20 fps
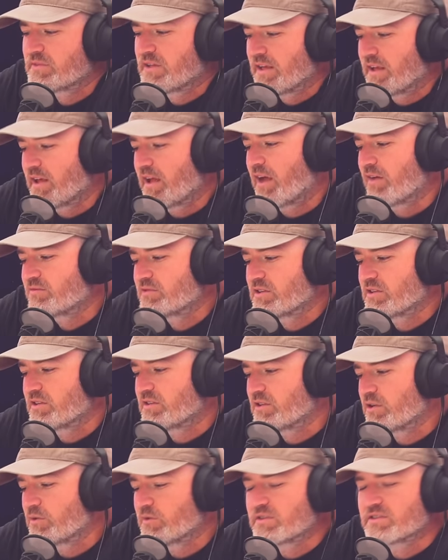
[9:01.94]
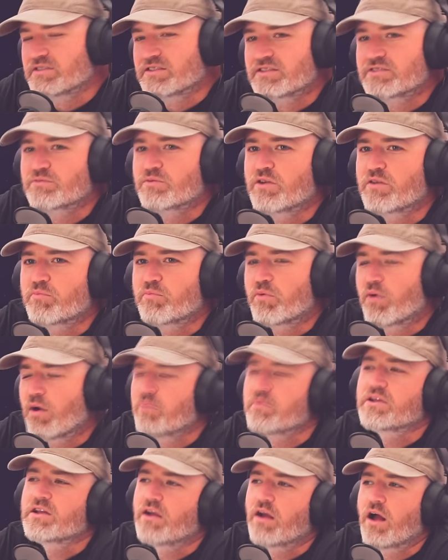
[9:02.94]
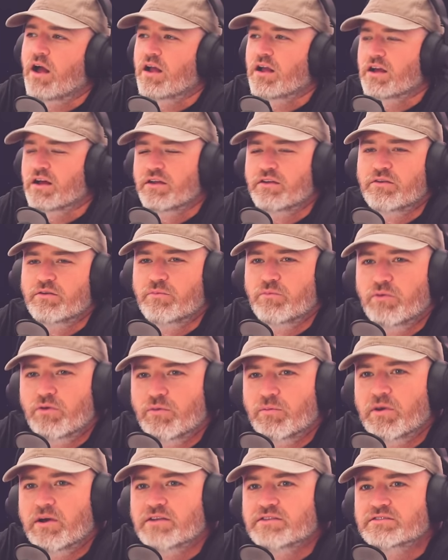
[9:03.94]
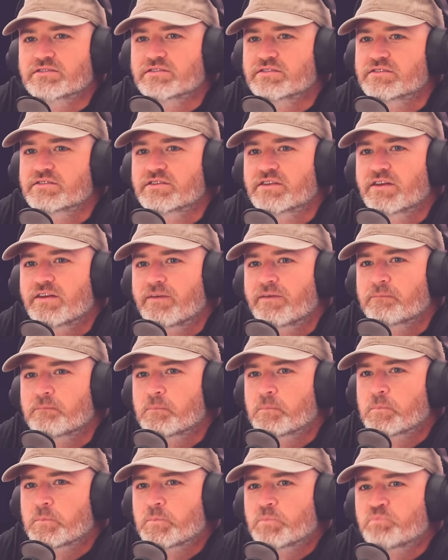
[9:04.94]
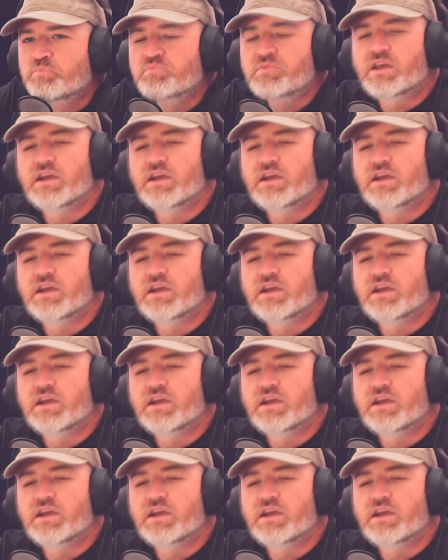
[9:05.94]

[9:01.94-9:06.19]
Like have to coexist with? Probably not Gundam robots. Okay.